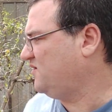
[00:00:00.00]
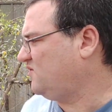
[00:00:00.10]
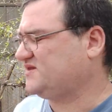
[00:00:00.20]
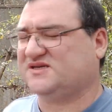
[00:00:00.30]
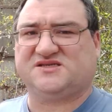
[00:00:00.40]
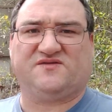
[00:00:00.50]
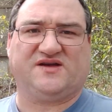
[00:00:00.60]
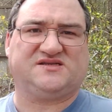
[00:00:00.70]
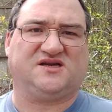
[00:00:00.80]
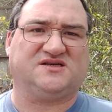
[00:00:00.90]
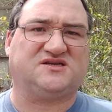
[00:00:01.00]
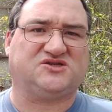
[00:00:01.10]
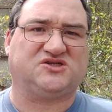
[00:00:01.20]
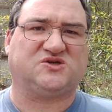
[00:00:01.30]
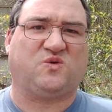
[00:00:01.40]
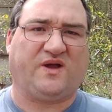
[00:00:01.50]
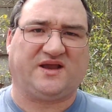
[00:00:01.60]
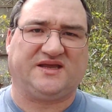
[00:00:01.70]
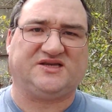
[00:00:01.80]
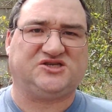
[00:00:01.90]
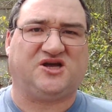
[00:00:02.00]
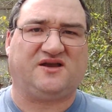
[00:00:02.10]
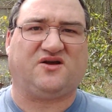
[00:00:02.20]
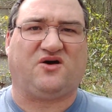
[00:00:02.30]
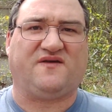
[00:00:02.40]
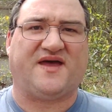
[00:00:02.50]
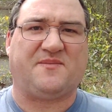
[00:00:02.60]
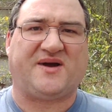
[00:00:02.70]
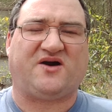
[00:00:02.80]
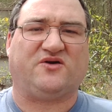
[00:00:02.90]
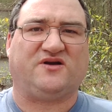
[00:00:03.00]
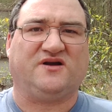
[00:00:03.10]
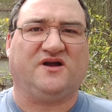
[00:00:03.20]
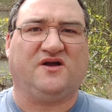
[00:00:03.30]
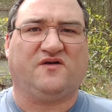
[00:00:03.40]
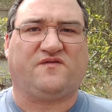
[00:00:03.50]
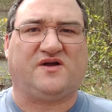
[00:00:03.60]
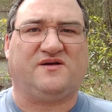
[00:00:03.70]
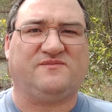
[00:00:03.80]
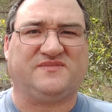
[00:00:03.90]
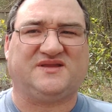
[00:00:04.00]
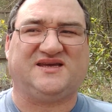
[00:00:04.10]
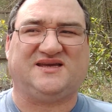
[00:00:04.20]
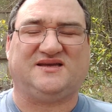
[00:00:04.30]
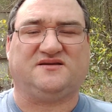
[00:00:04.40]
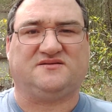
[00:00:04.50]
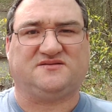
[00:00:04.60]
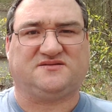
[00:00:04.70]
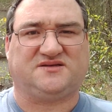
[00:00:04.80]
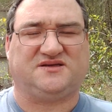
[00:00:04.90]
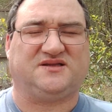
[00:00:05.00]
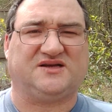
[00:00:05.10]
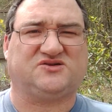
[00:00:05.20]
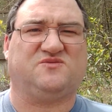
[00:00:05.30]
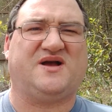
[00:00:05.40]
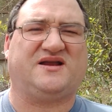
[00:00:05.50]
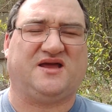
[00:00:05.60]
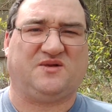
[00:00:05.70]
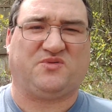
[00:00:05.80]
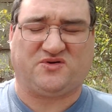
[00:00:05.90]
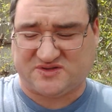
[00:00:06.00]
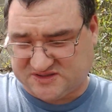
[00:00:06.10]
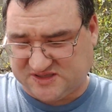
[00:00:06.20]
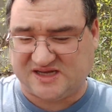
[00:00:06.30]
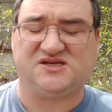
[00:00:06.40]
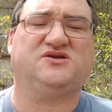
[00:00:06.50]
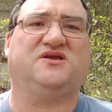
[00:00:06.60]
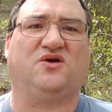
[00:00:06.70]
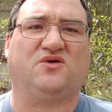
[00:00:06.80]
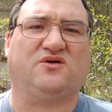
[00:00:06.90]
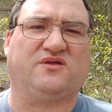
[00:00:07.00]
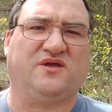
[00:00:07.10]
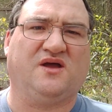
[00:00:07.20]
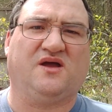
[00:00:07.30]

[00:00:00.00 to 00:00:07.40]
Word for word: What this device does is just quickly shunt all that power from the, the electromagnetic pulse into the earth,